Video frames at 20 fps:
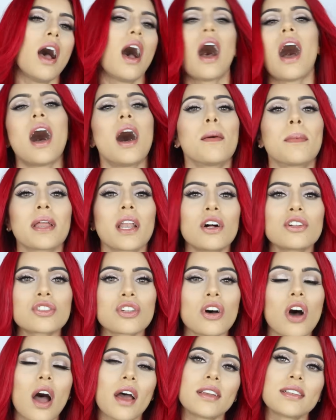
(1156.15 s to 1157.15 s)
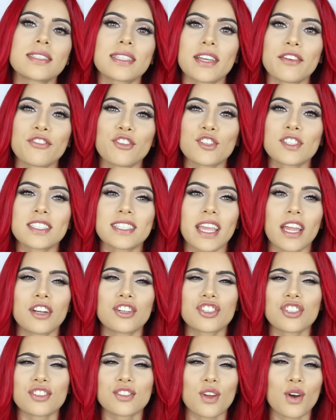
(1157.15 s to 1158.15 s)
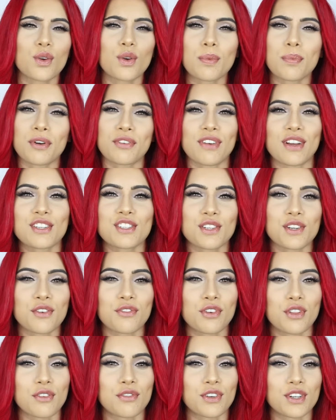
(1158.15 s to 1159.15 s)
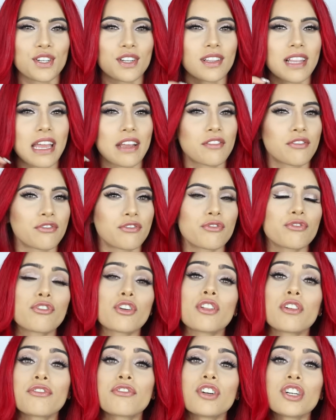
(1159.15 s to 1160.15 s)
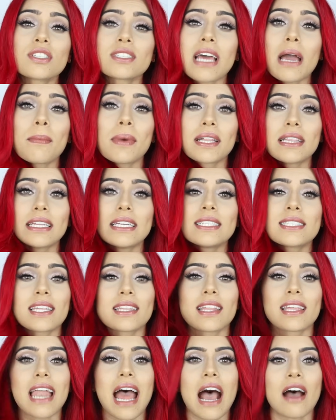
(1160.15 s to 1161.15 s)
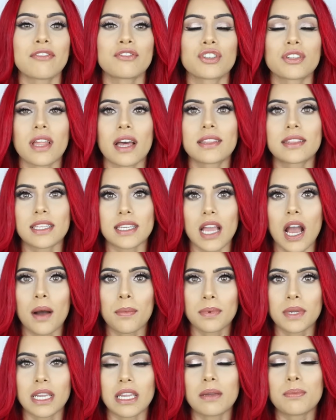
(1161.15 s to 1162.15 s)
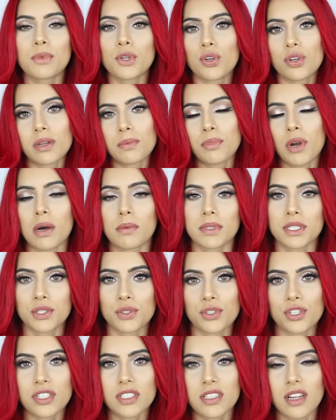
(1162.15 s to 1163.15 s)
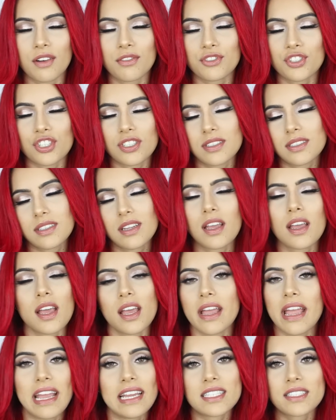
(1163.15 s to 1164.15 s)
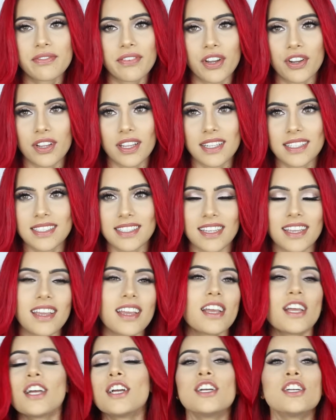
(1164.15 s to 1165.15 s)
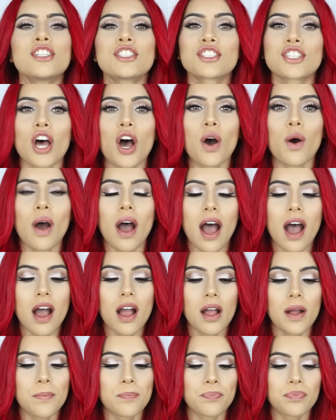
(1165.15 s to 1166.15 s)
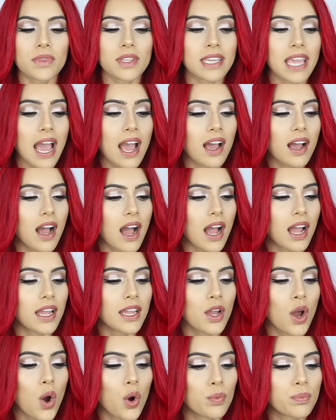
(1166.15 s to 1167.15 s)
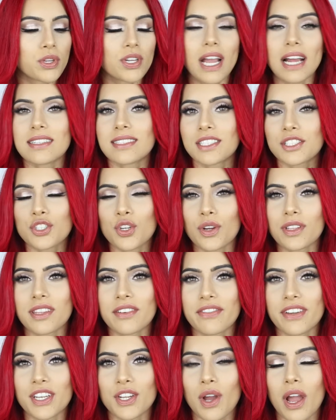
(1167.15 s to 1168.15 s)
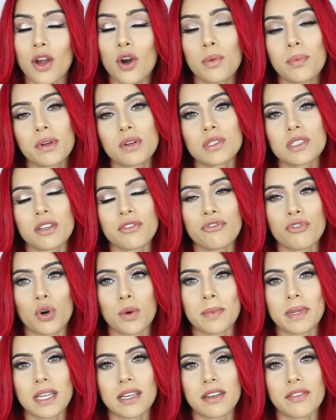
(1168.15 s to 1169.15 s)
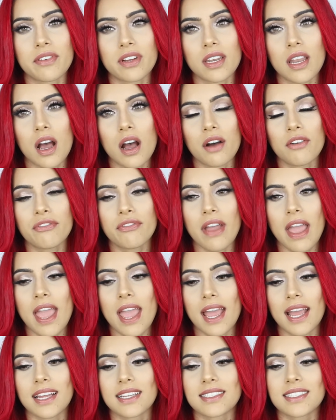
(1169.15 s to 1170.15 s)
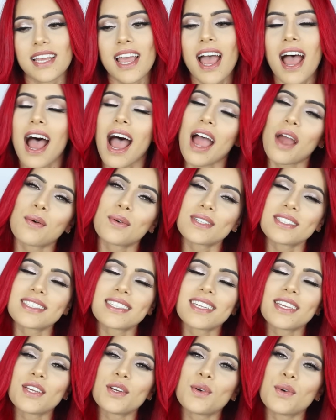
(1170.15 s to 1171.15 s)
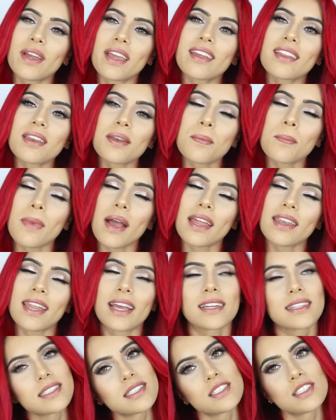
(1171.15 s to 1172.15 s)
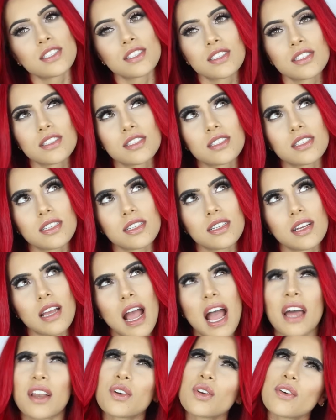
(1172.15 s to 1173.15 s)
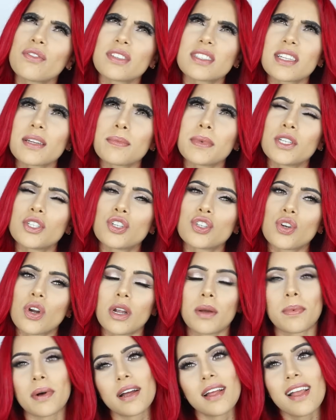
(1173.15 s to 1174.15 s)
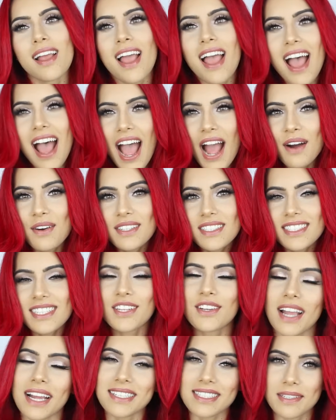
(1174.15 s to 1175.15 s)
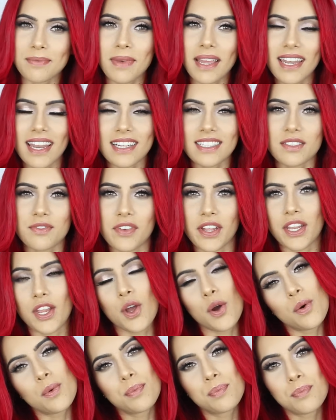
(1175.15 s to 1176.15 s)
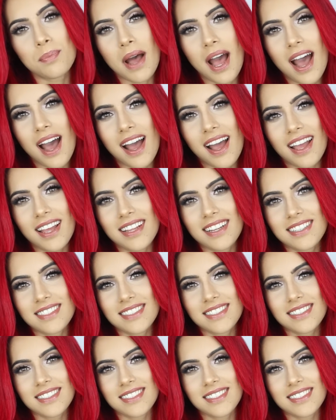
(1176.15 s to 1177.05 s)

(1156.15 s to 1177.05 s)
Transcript: And also, honestly, if you're scared, just go to a professional for the first time at least, and then after that, the upkeep, you could probably do yourself. Just, it's very easy. So, yeah, I hope you guys enjoyed the video. I hope it was informative enough, and I will see you in my next, I don't know if it's gonna be a tutorial, but I will see you guys in my next video. Bye.